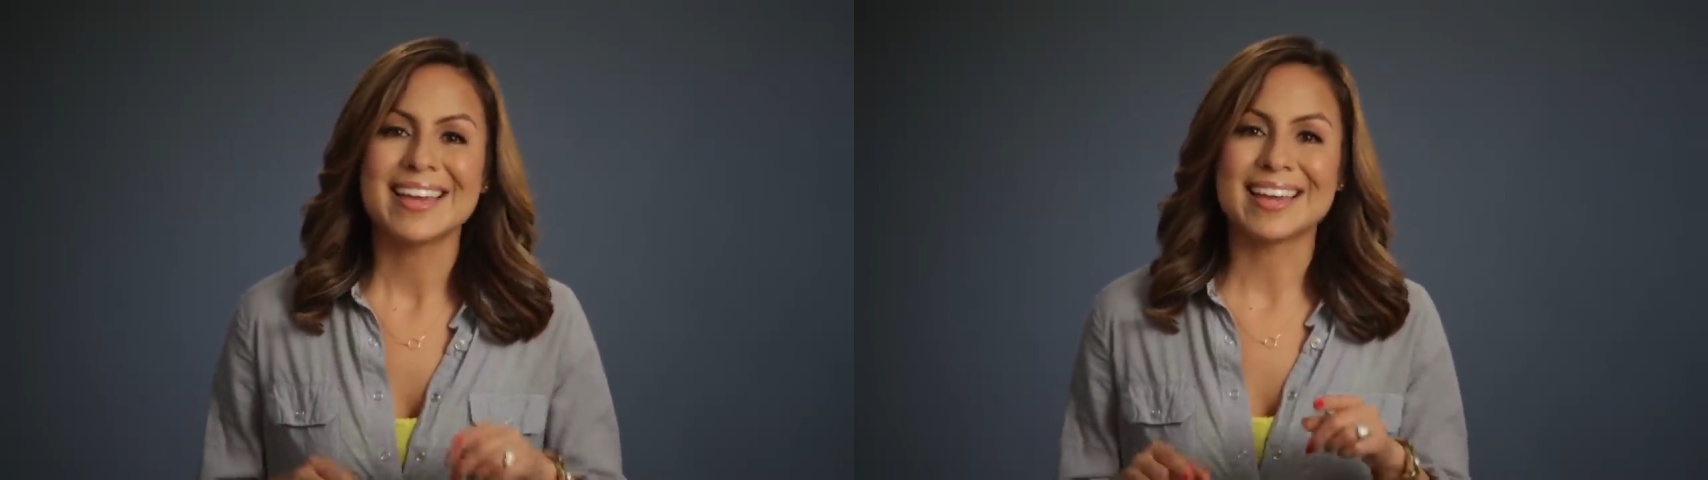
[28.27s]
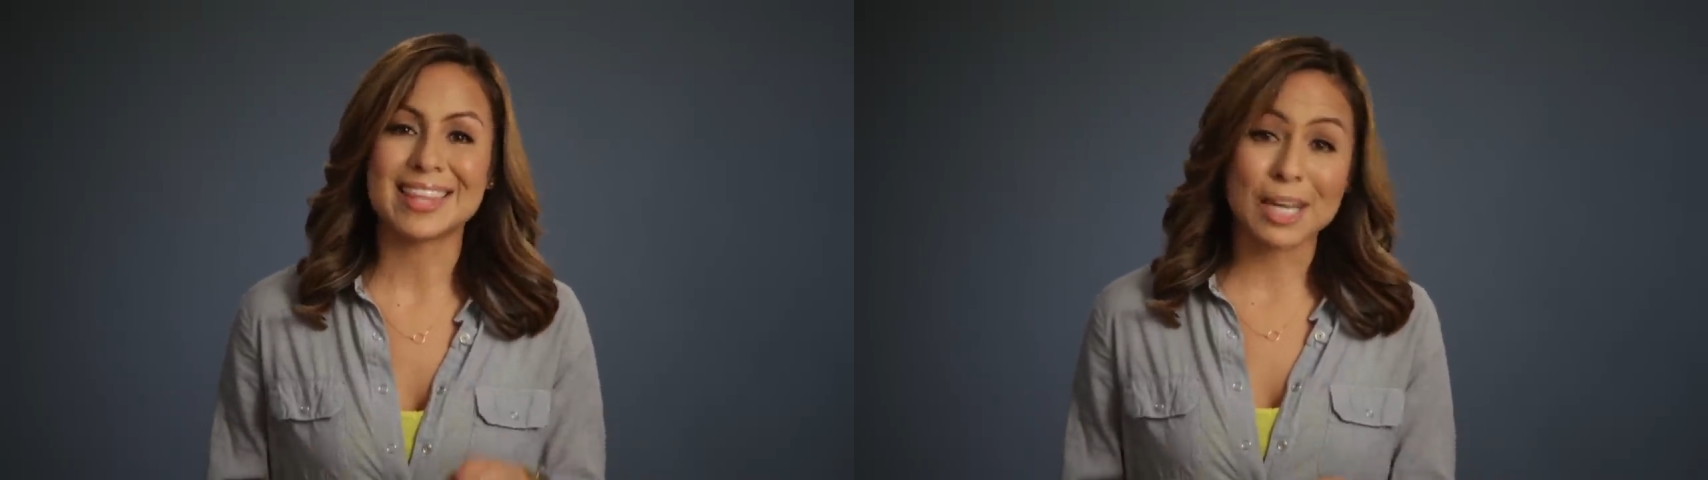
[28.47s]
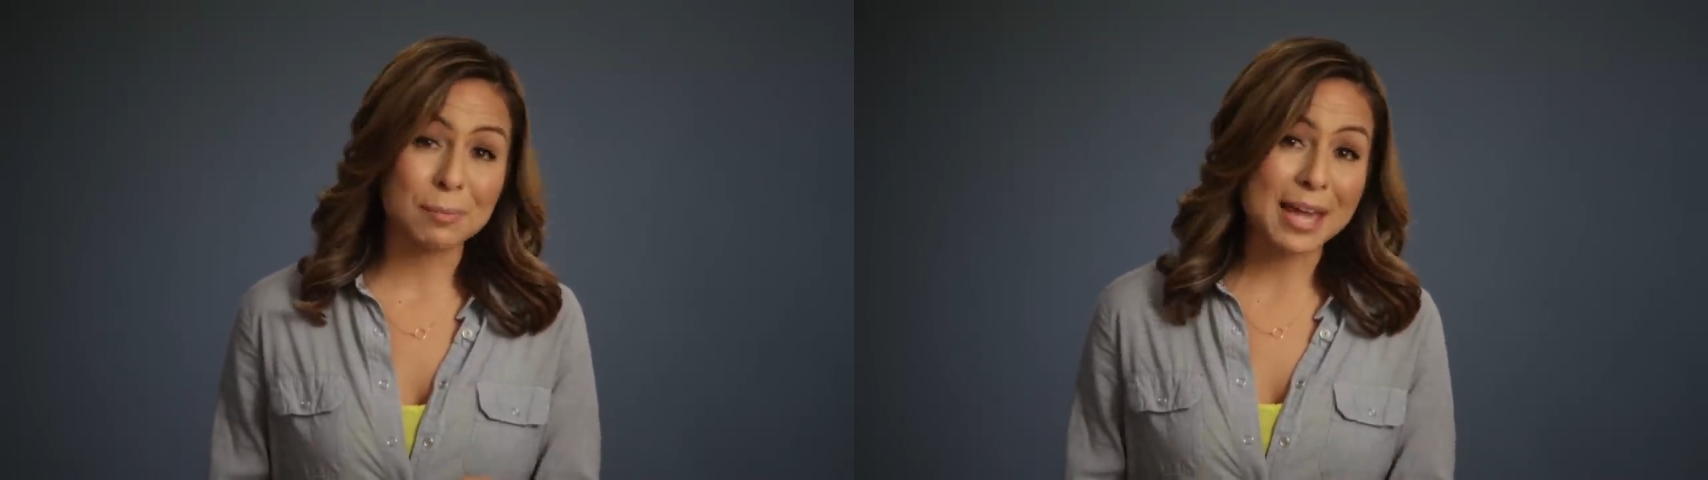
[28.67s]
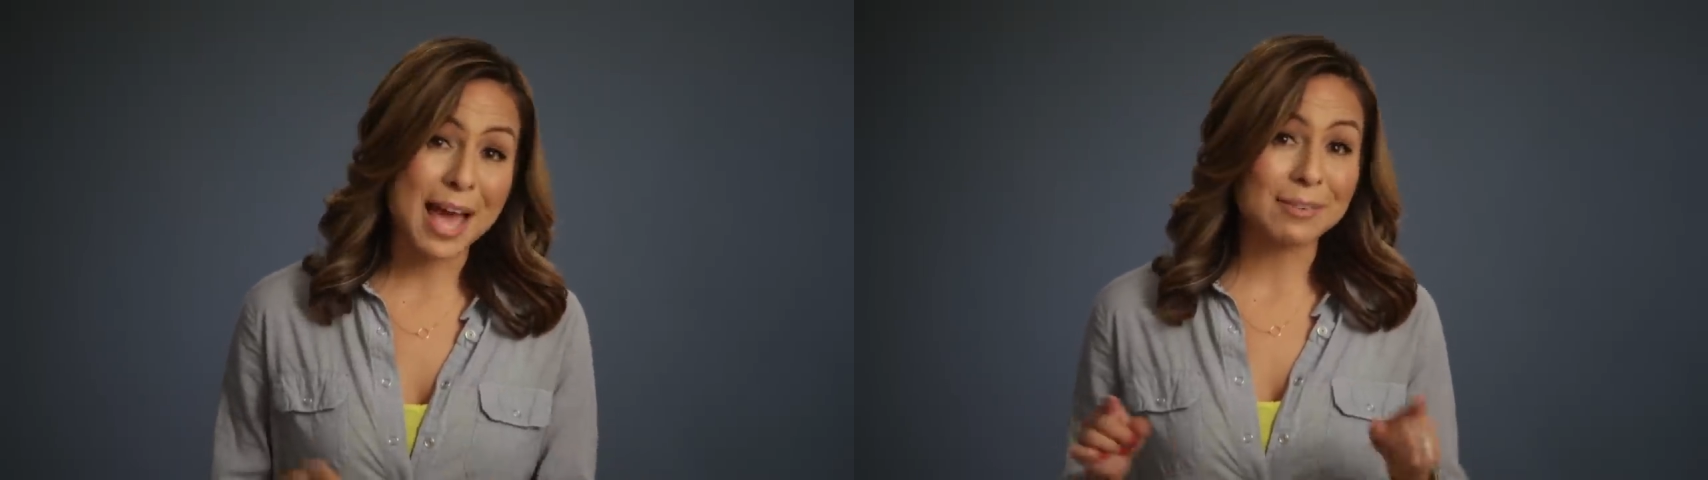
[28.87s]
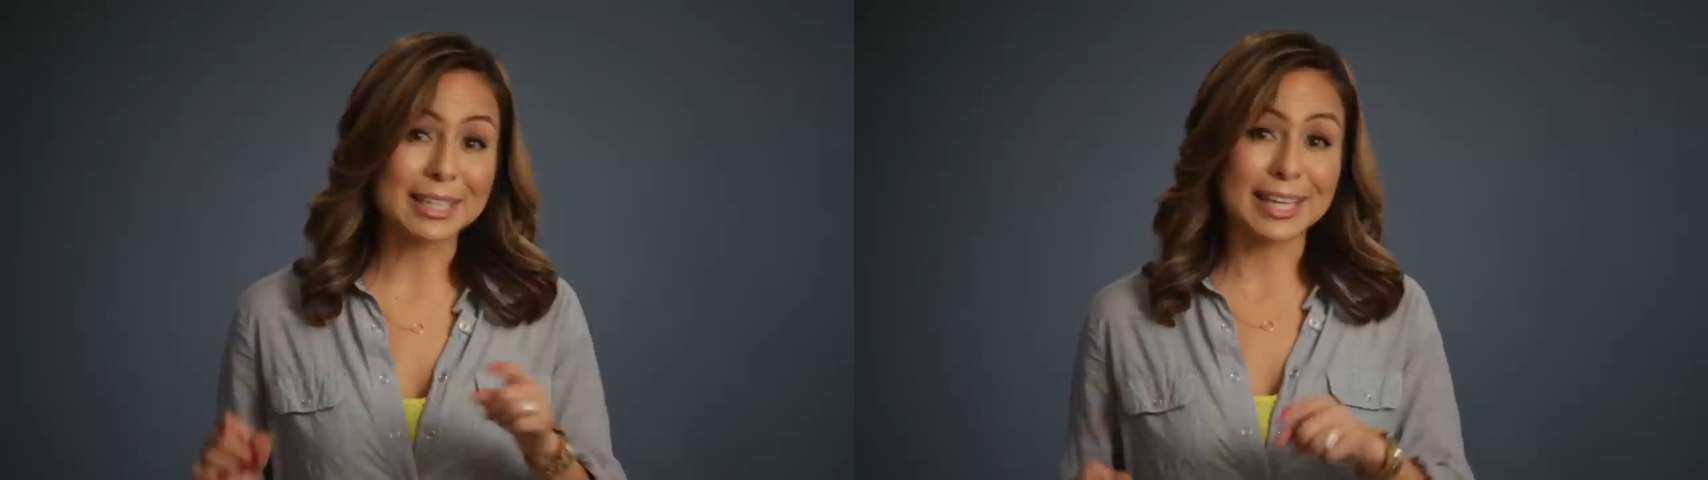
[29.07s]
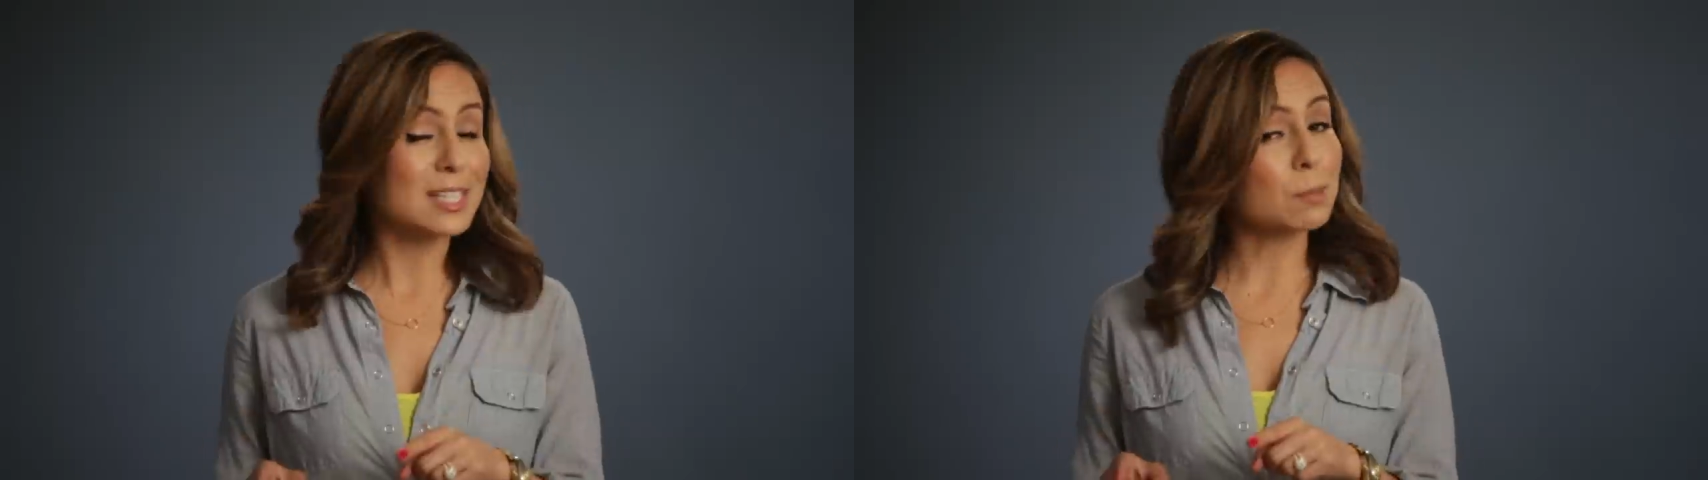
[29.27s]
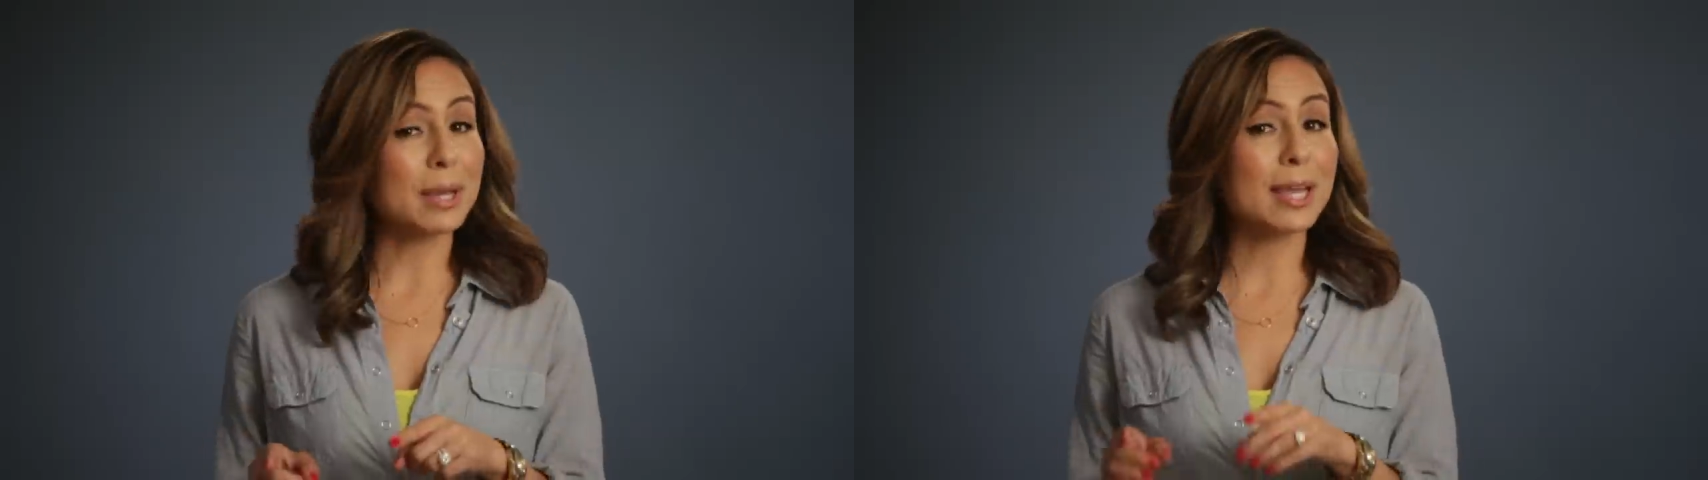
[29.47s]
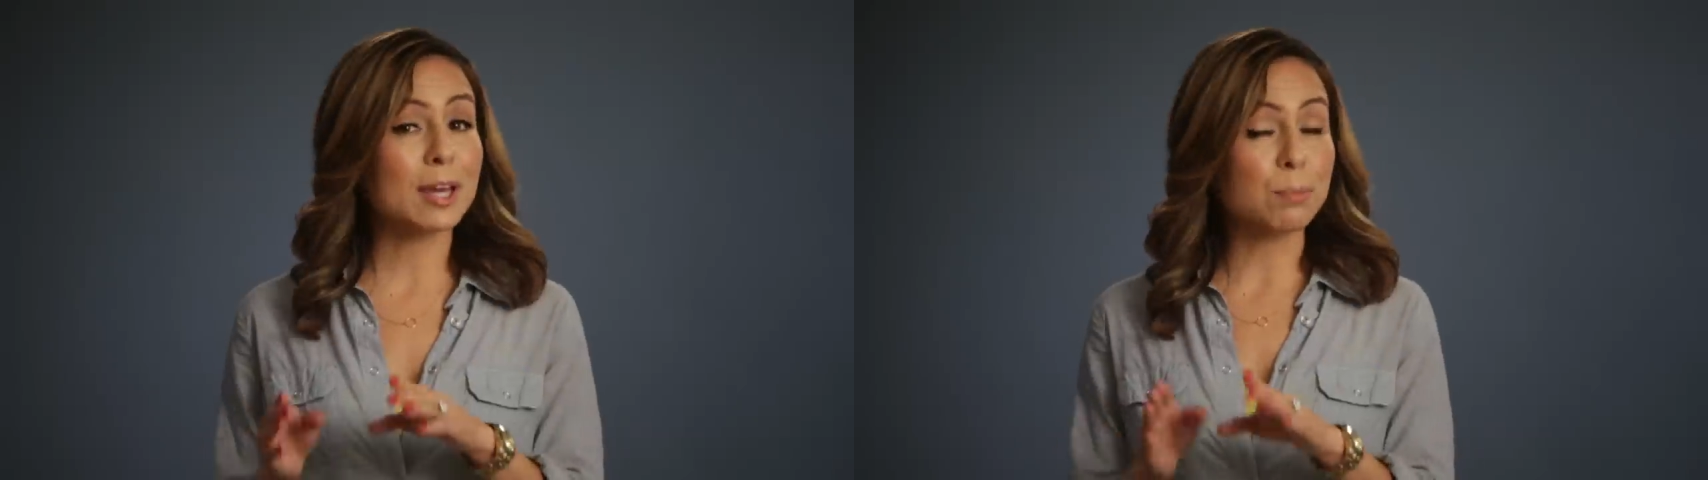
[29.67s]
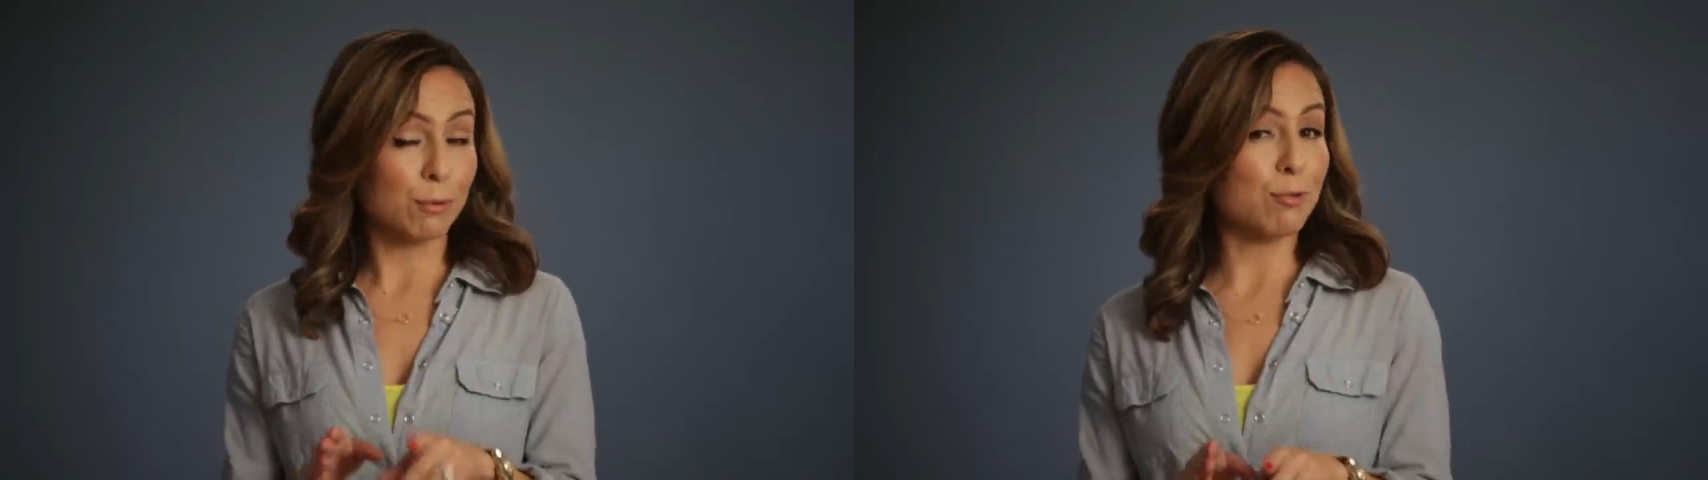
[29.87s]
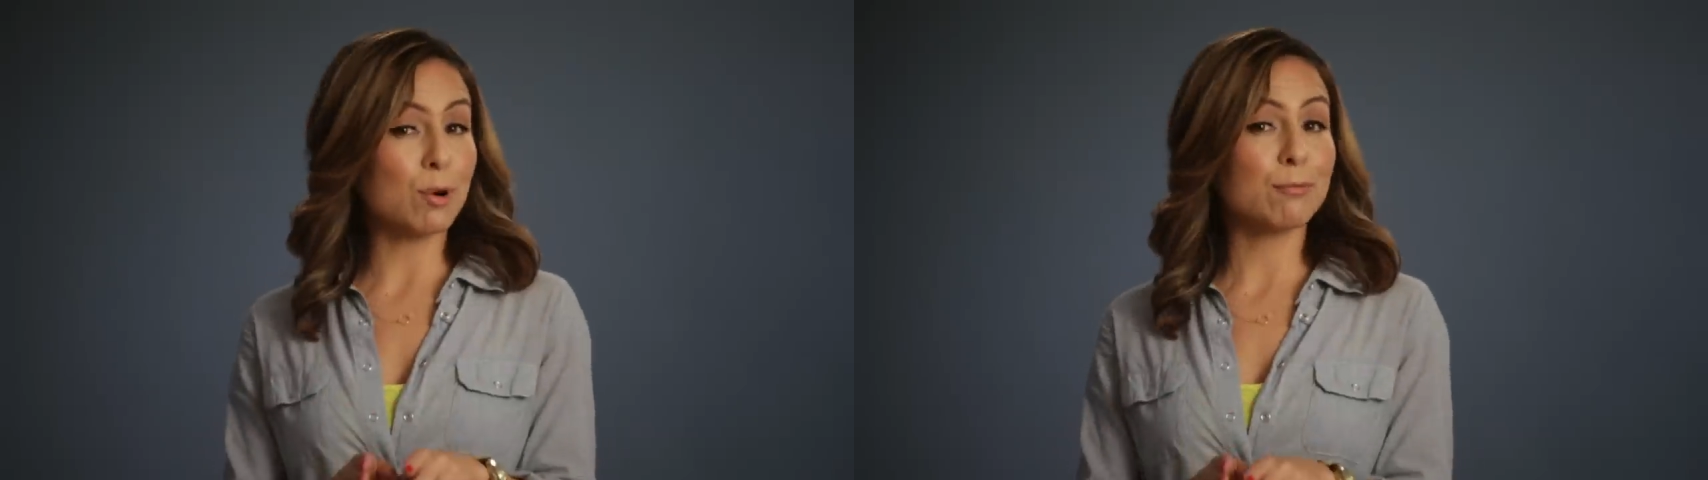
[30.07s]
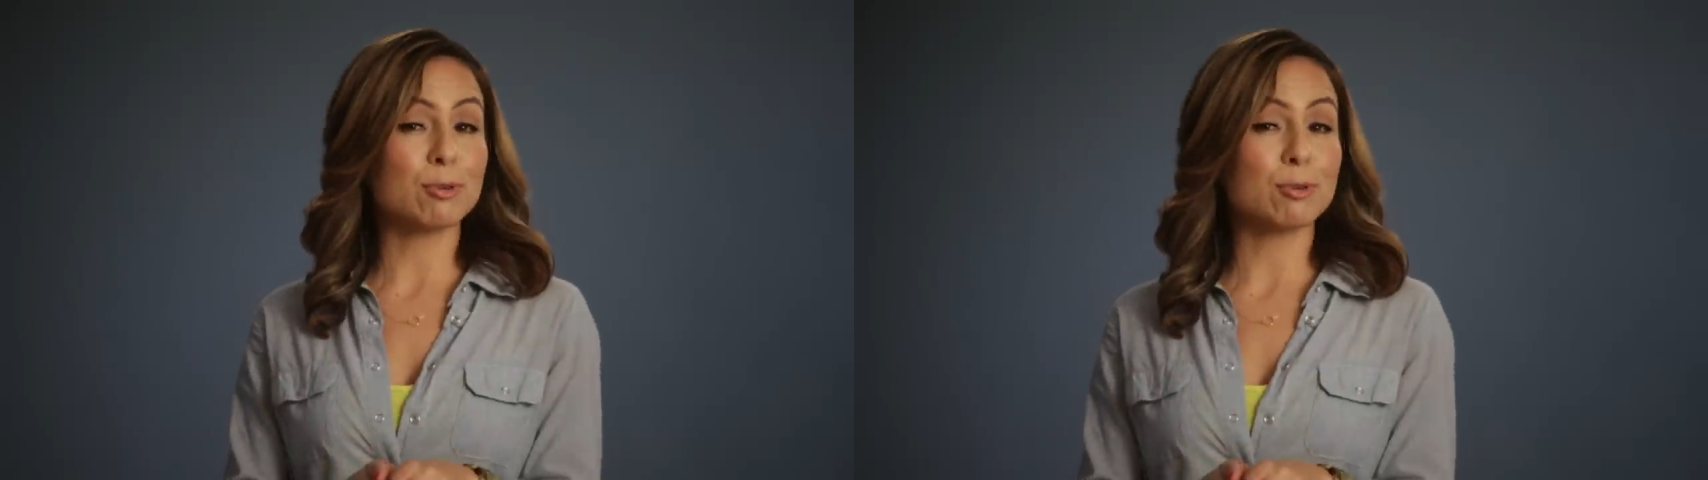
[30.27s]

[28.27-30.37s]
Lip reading: And then I'm gonna have a guest band perform